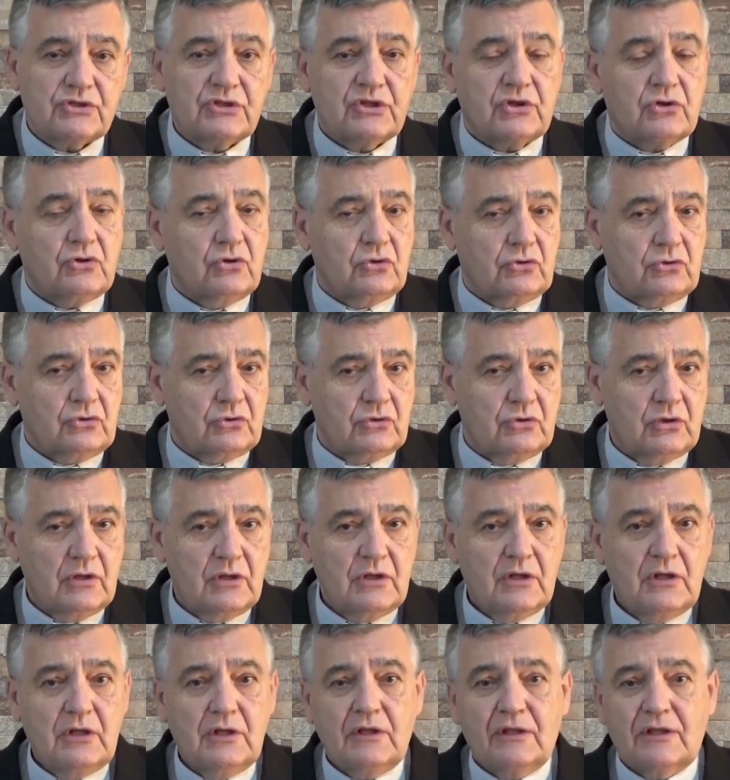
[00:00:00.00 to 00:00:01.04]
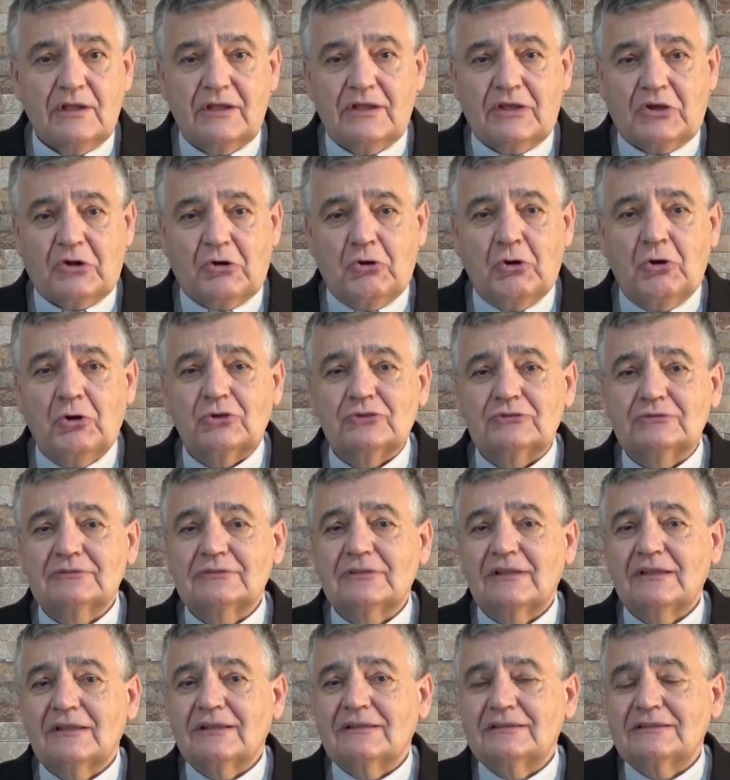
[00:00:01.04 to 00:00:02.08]
by which the unborn
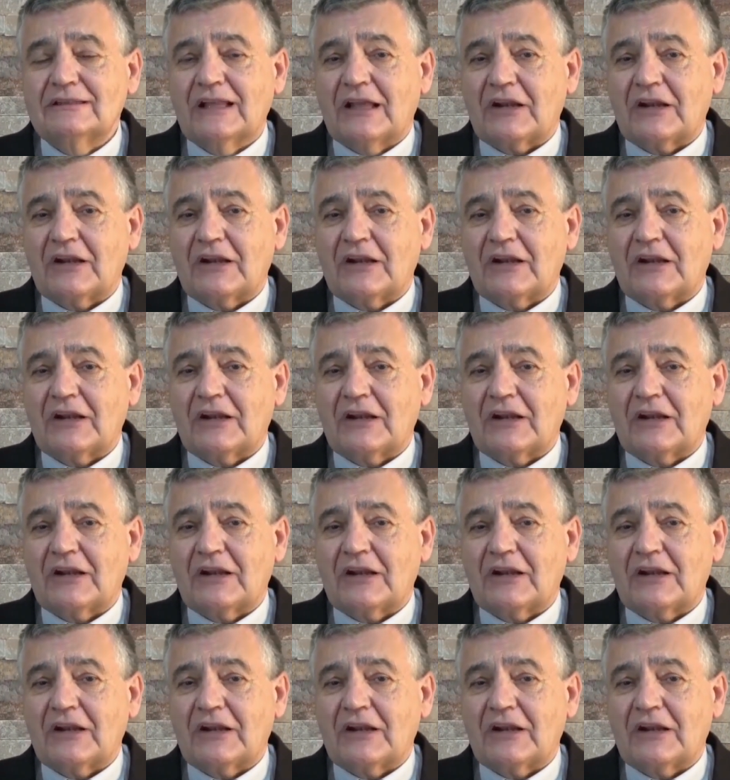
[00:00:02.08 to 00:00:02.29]
children